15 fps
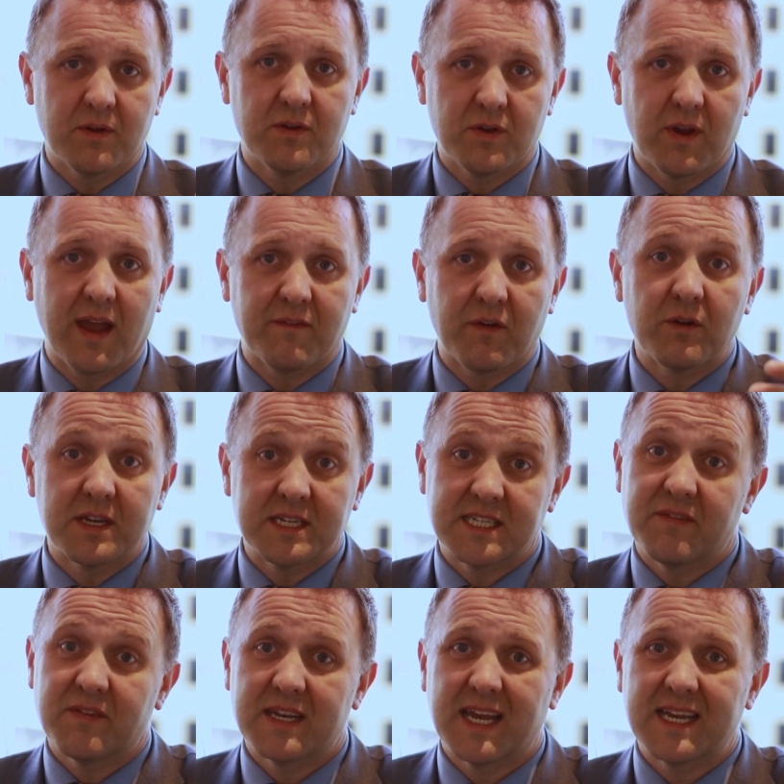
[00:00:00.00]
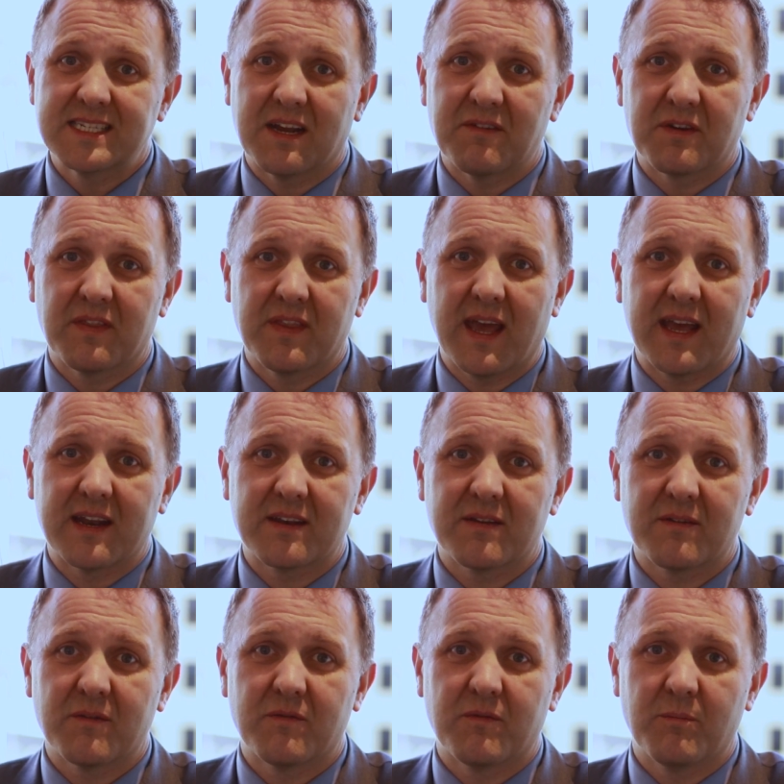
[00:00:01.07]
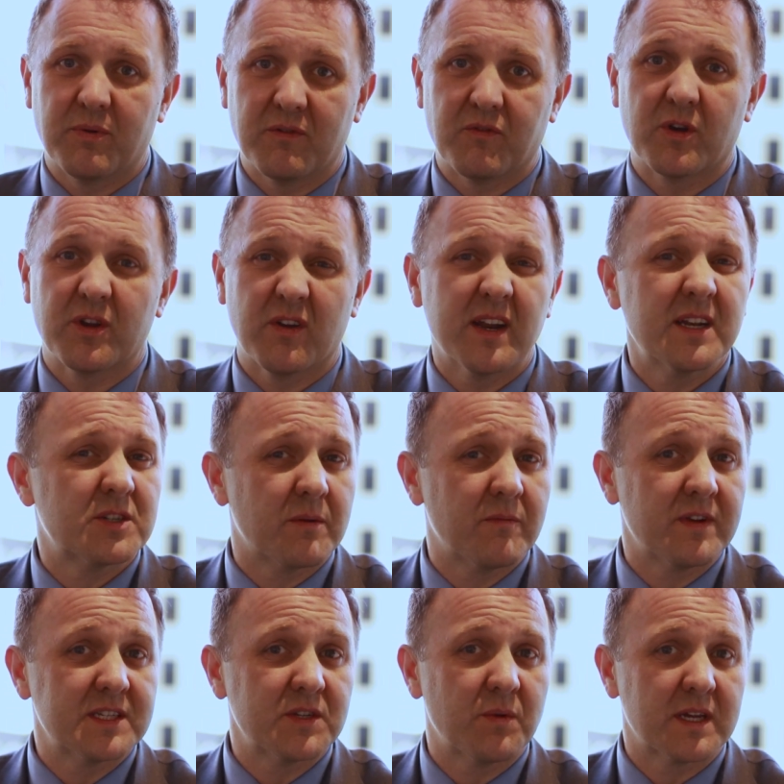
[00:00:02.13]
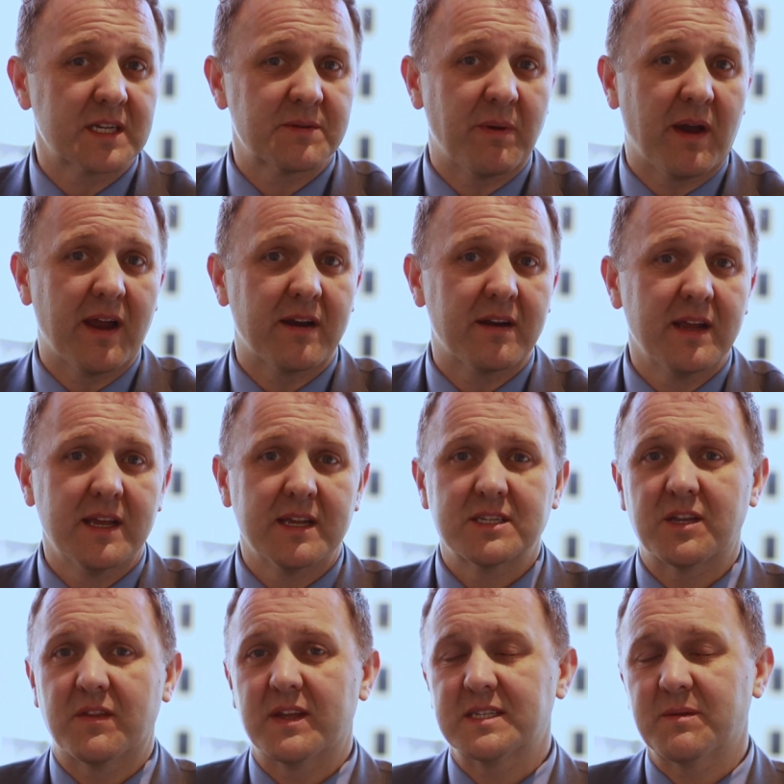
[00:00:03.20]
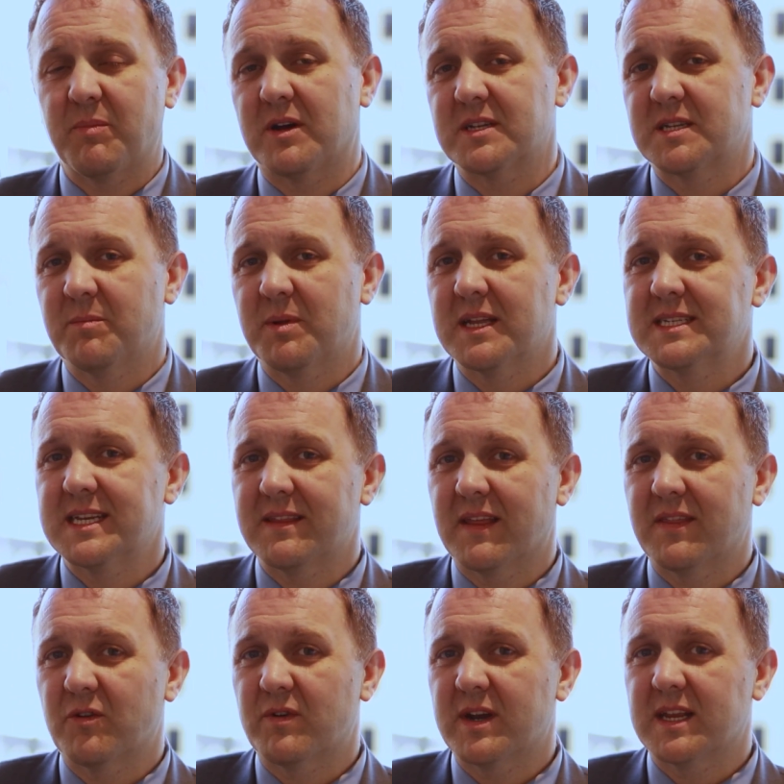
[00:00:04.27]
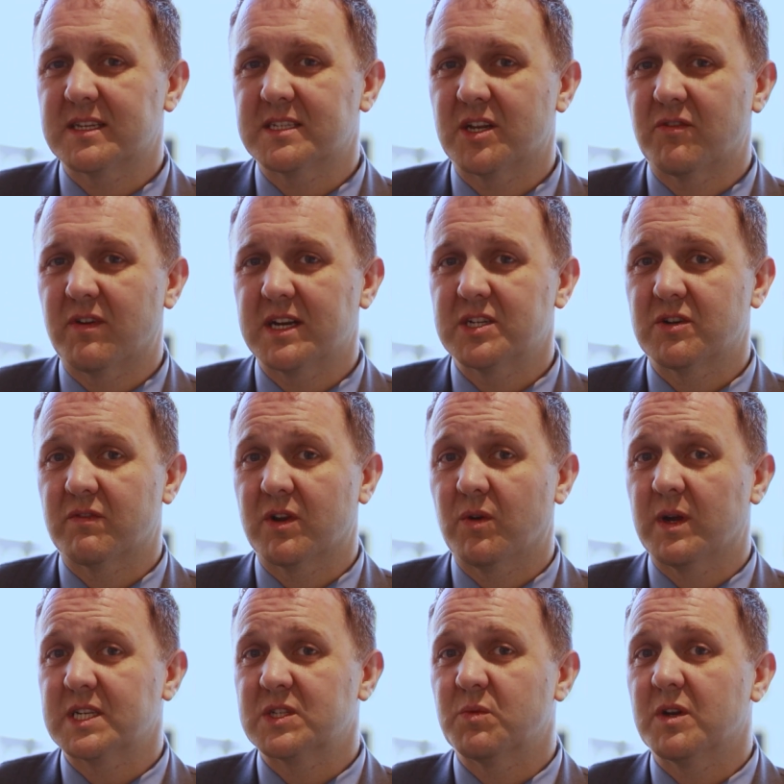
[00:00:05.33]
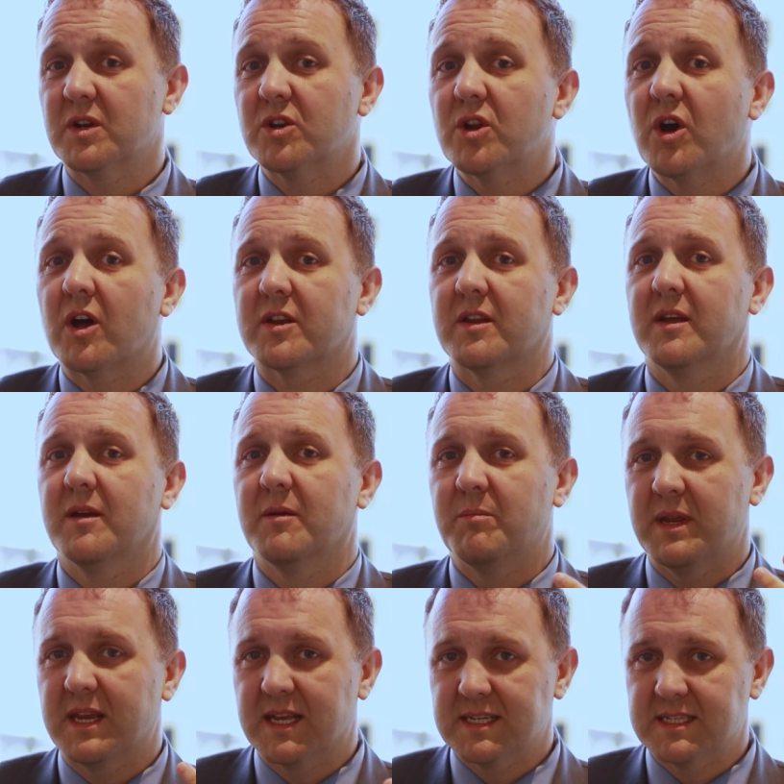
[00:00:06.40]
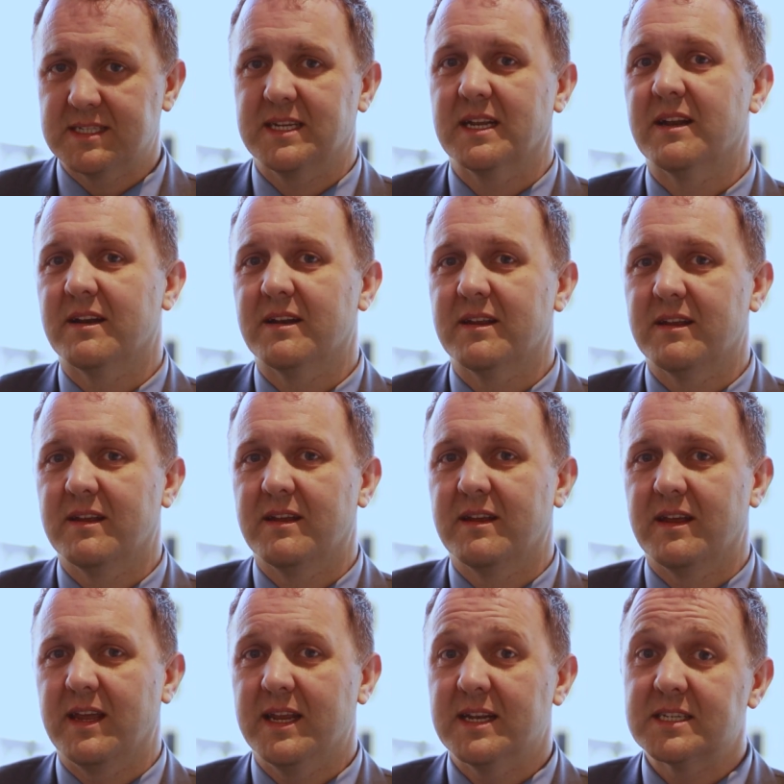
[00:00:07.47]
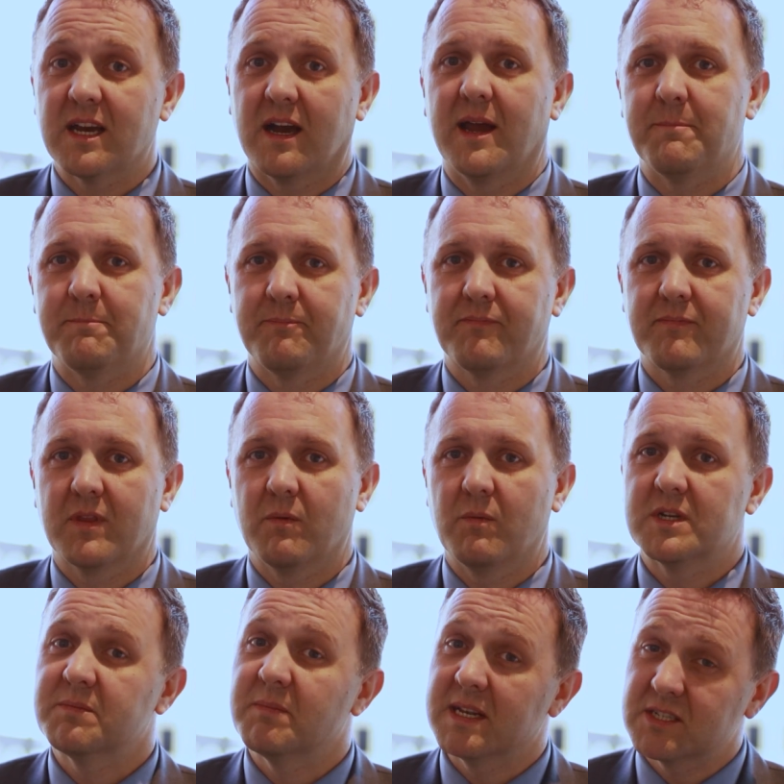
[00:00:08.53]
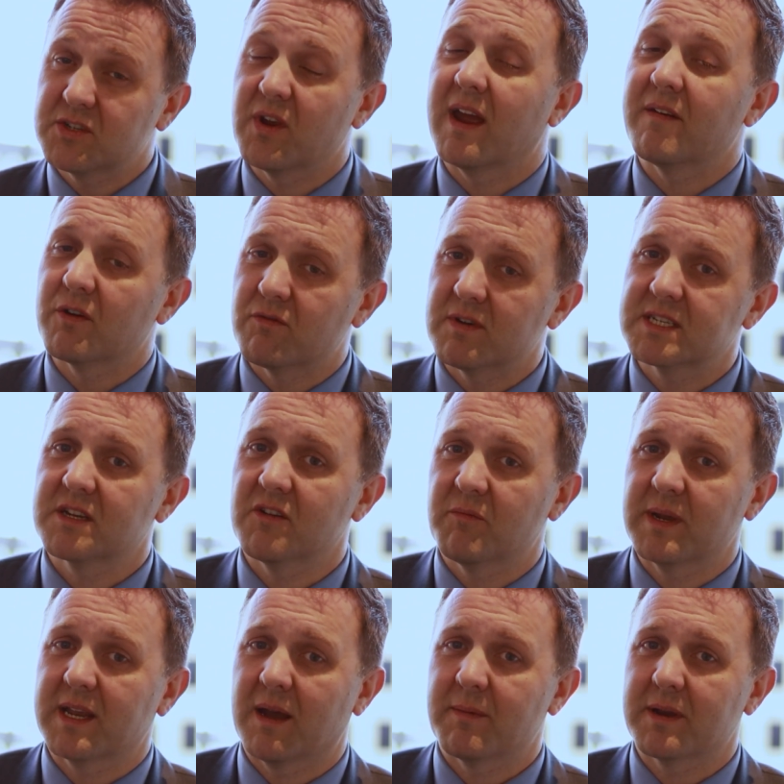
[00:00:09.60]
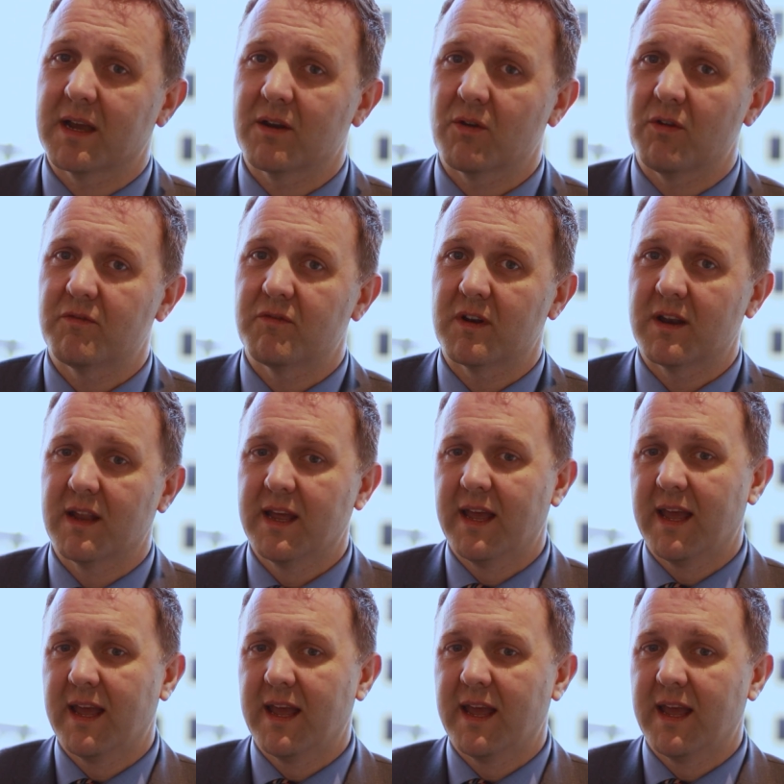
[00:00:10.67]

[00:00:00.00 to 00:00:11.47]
you have only 7 days after that before your interim visa will expire. So there's a possibility that the reconsideration request will not be considered in time, which means you have a risk of becoming unlawful.